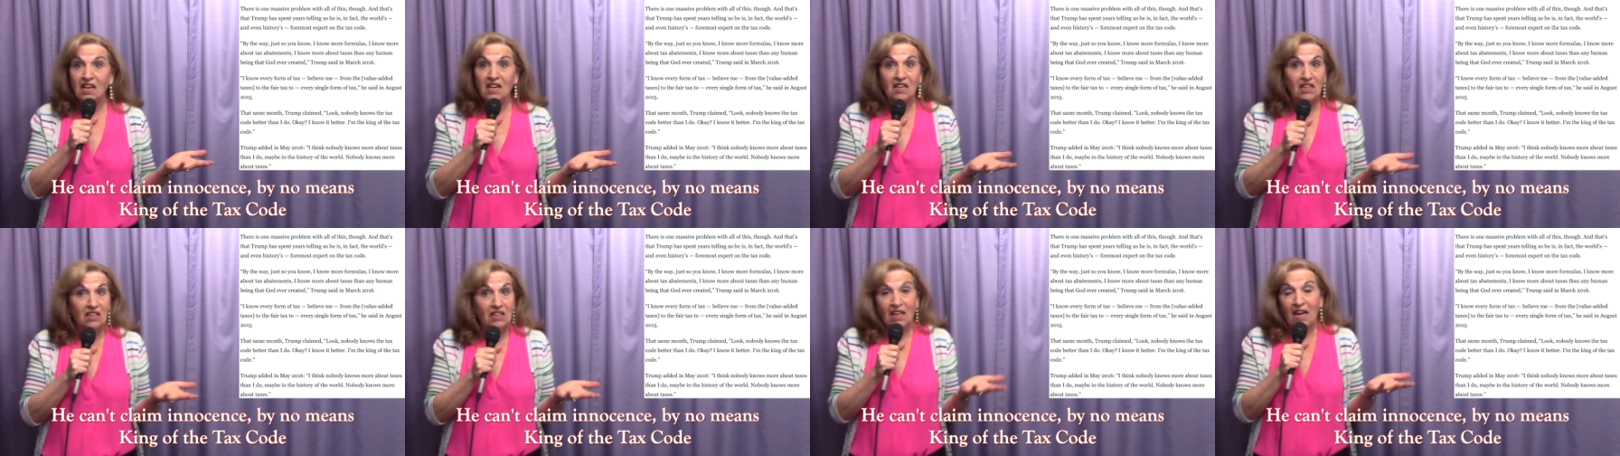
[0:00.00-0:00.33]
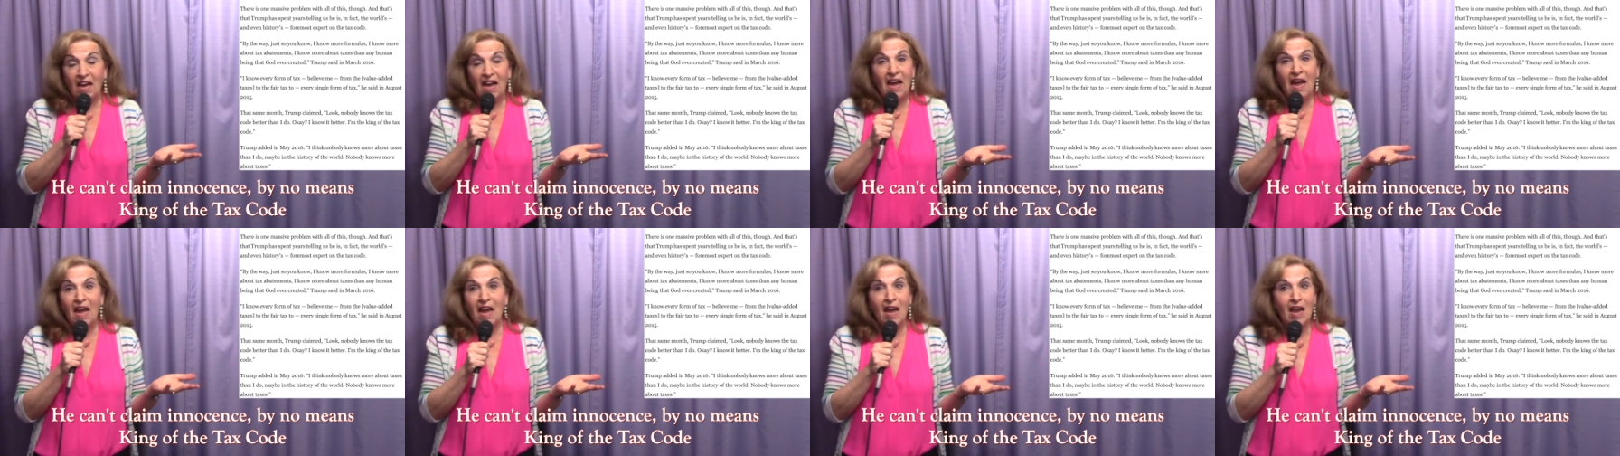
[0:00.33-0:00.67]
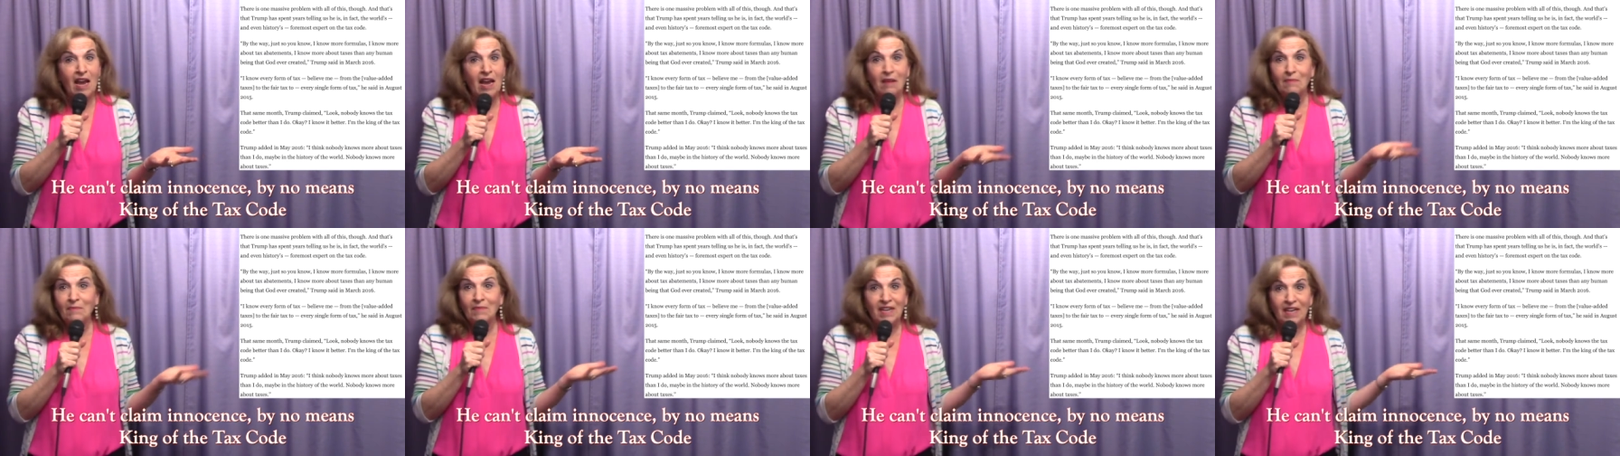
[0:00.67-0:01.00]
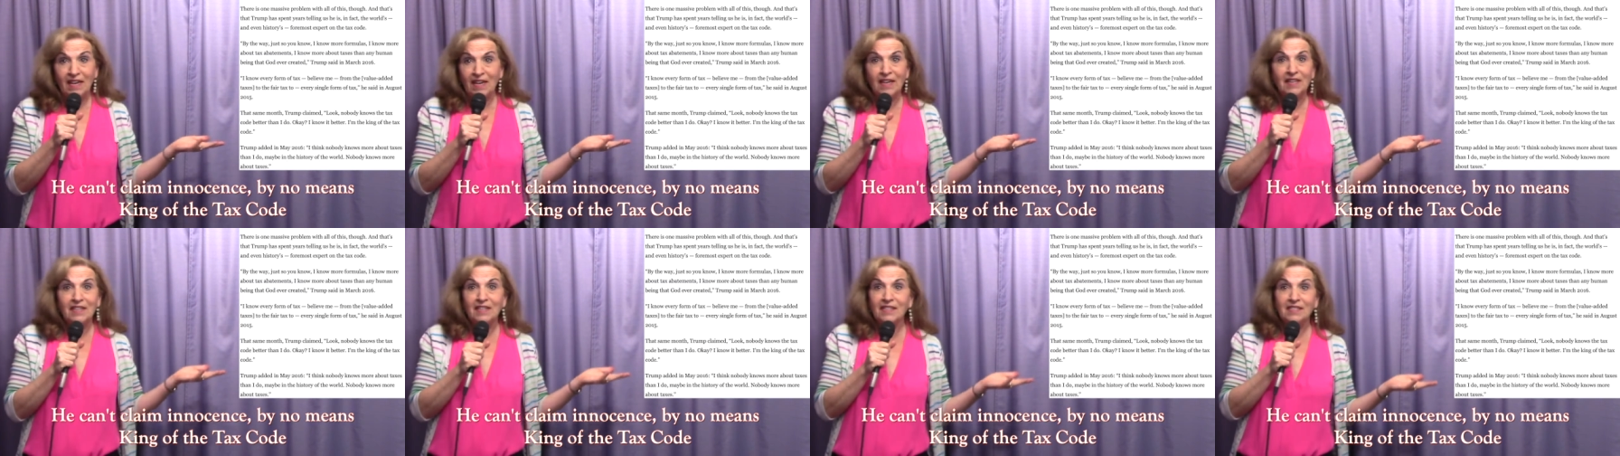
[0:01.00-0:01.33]
claim
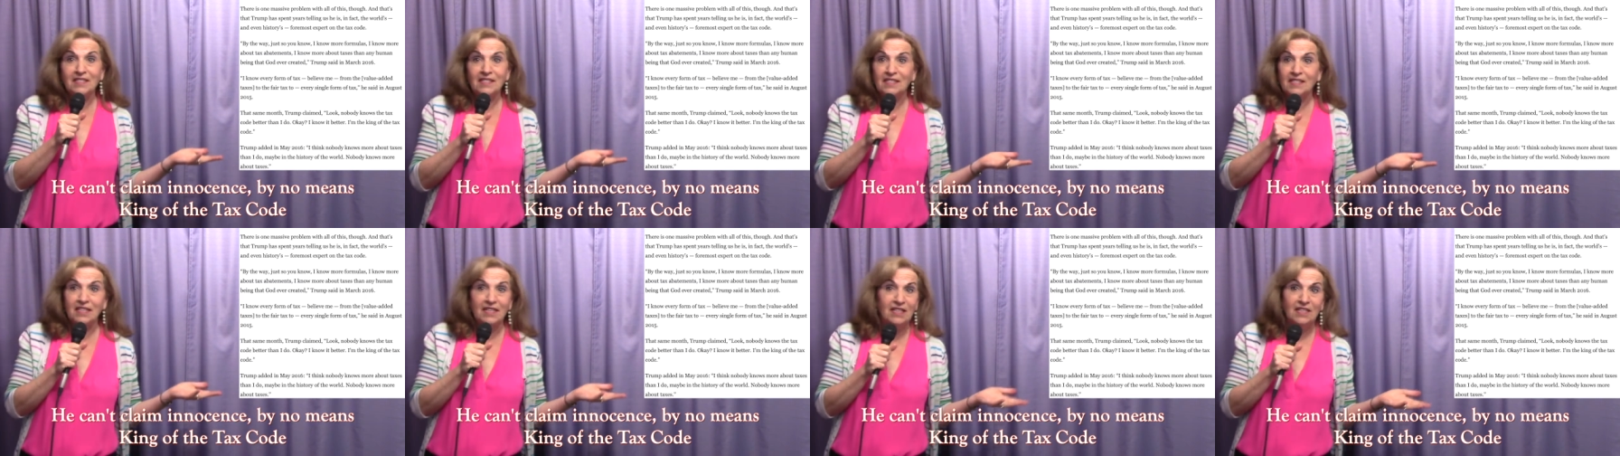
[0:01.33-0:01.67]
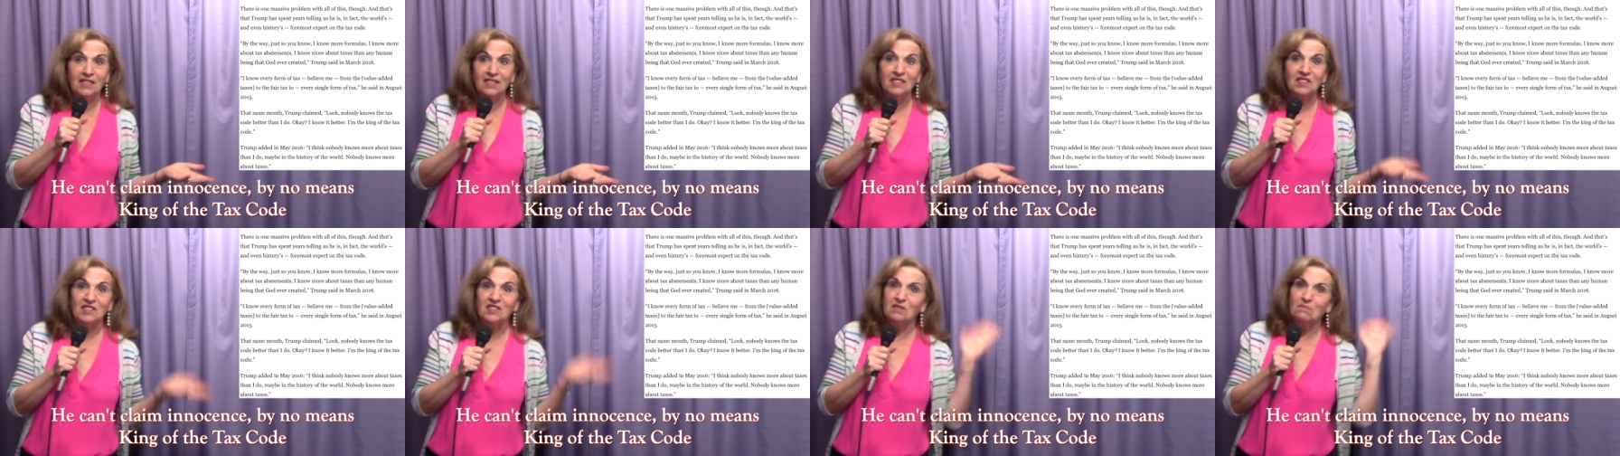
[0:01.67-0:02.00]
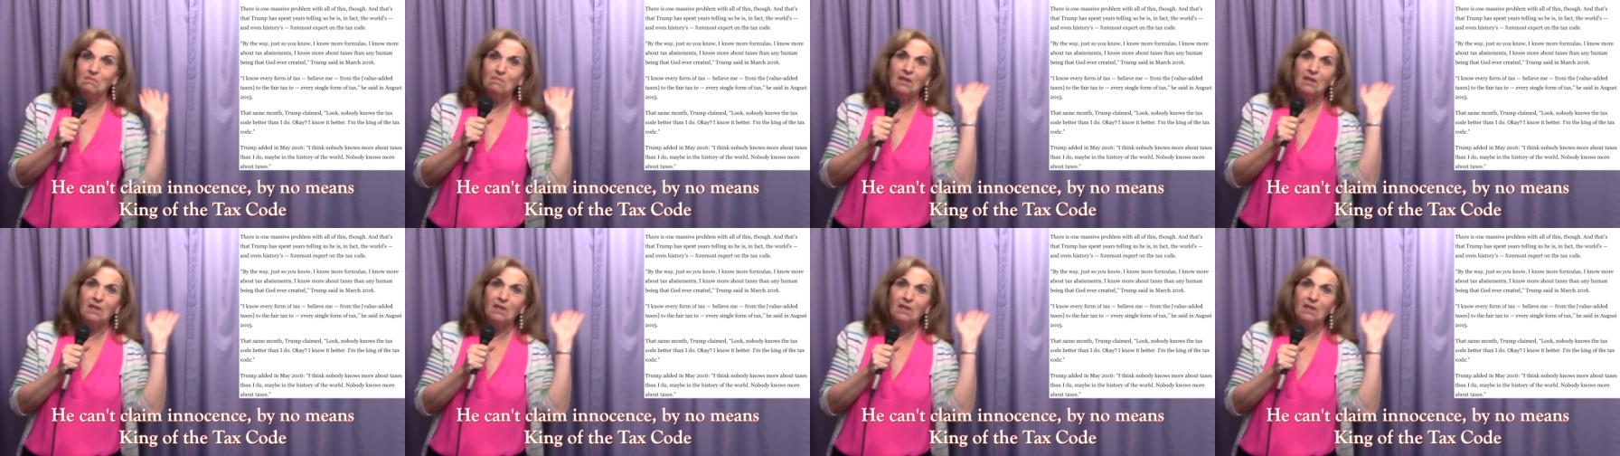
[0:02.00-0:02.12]
innocence